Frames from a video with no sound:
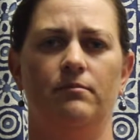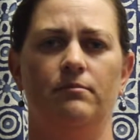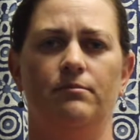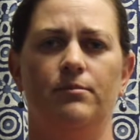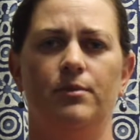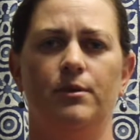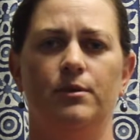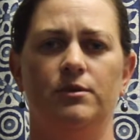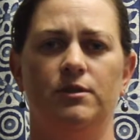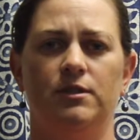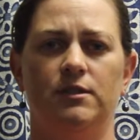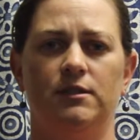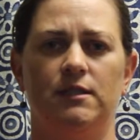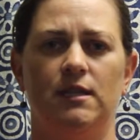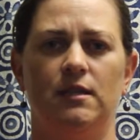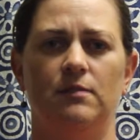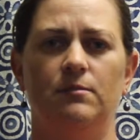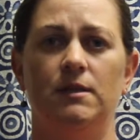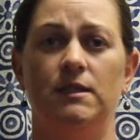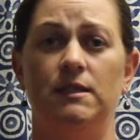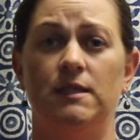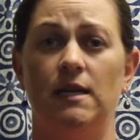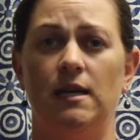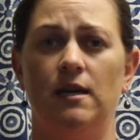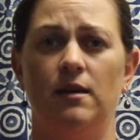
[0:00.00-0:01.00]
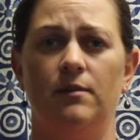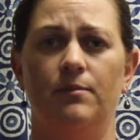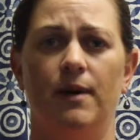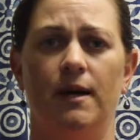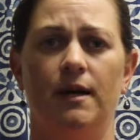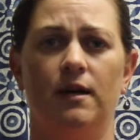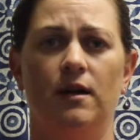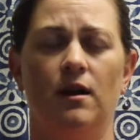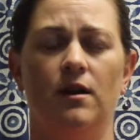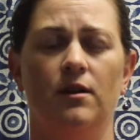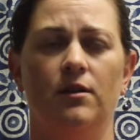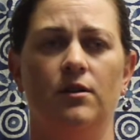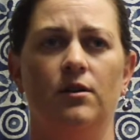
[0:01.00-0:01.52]
bruises can be dated by
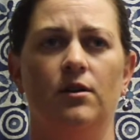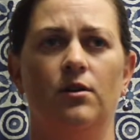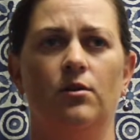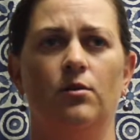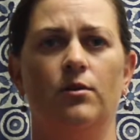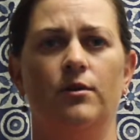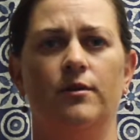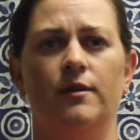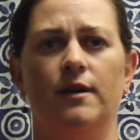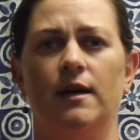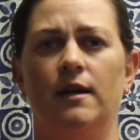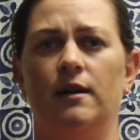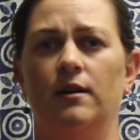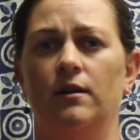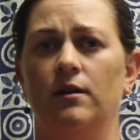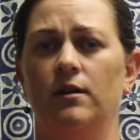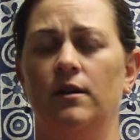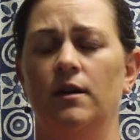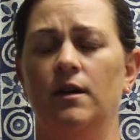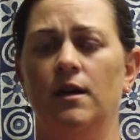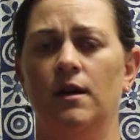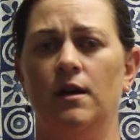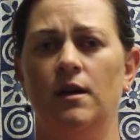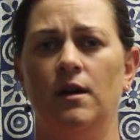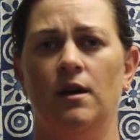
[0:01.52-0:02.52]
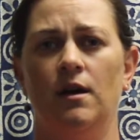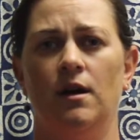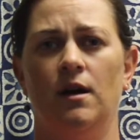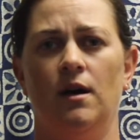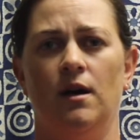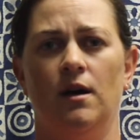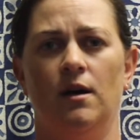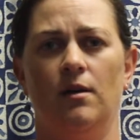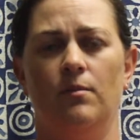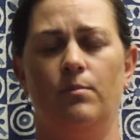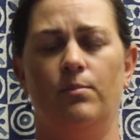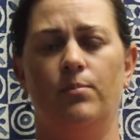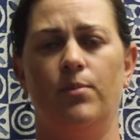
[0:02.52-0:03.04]
color, or that
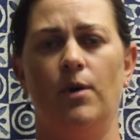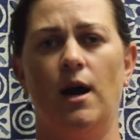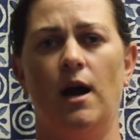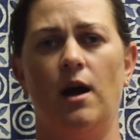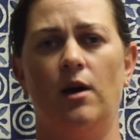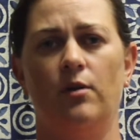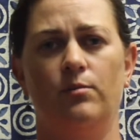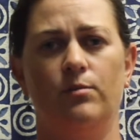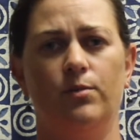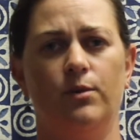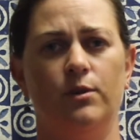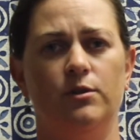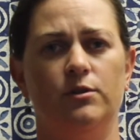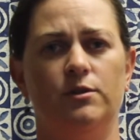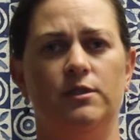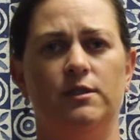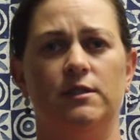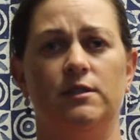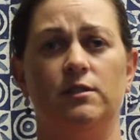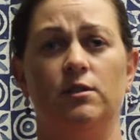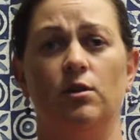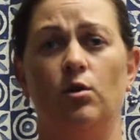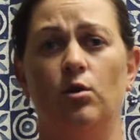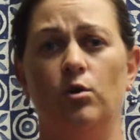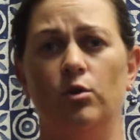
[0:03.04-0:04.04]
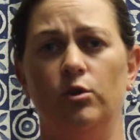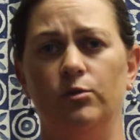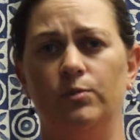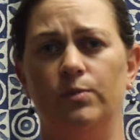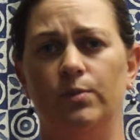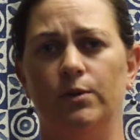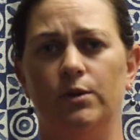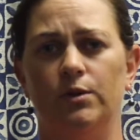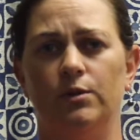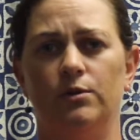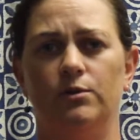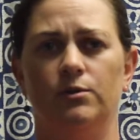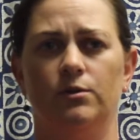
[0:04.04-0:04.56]
a brown bruise is an old
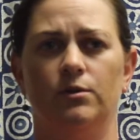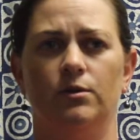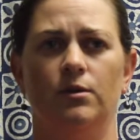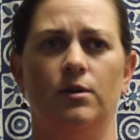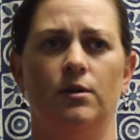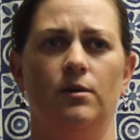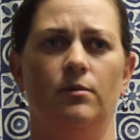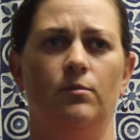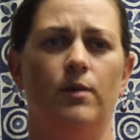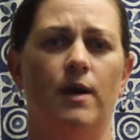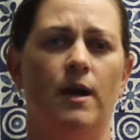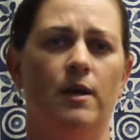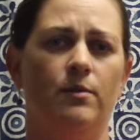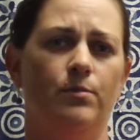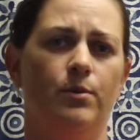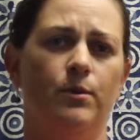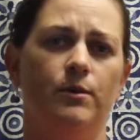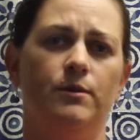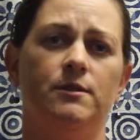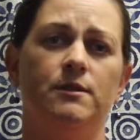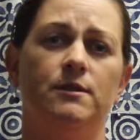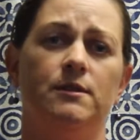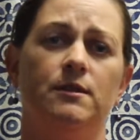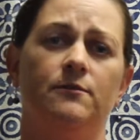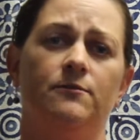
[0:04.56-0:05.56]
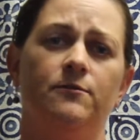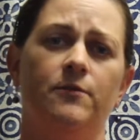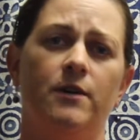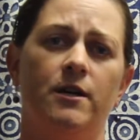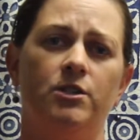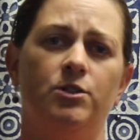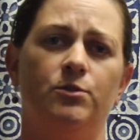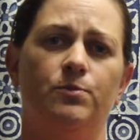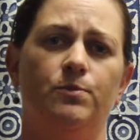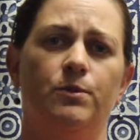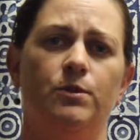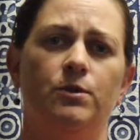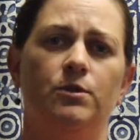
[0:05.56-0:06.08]
bruise, or a red bruise is a
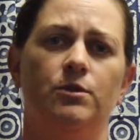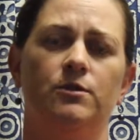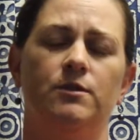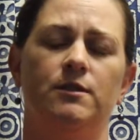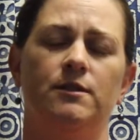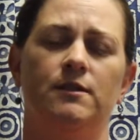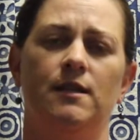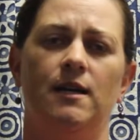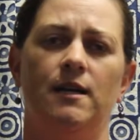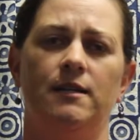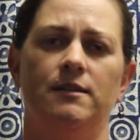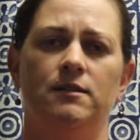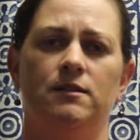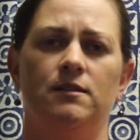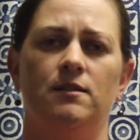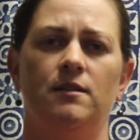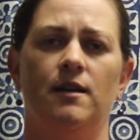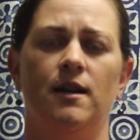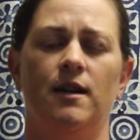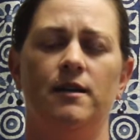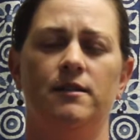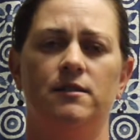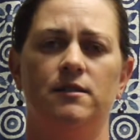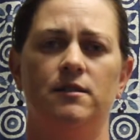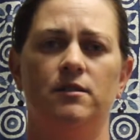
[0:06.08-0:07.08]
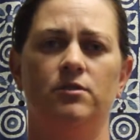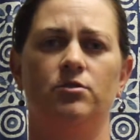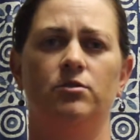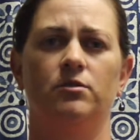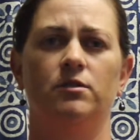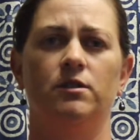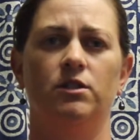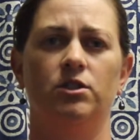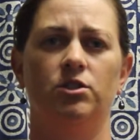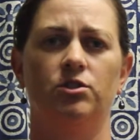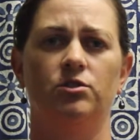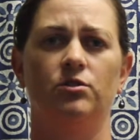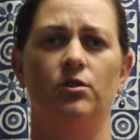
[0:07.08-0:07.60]
fresh bruise. And that's the
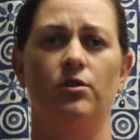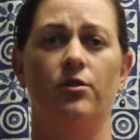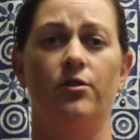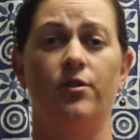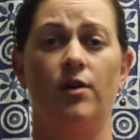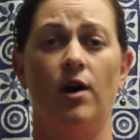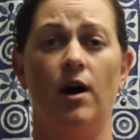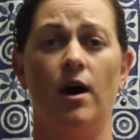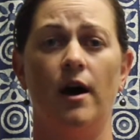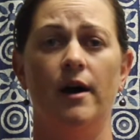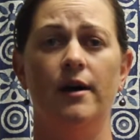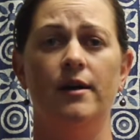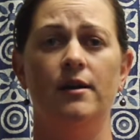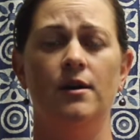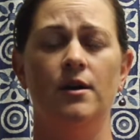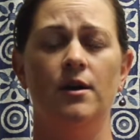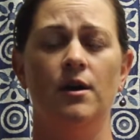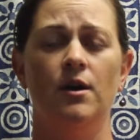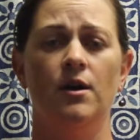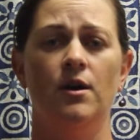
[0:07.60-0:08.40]
traditional thought,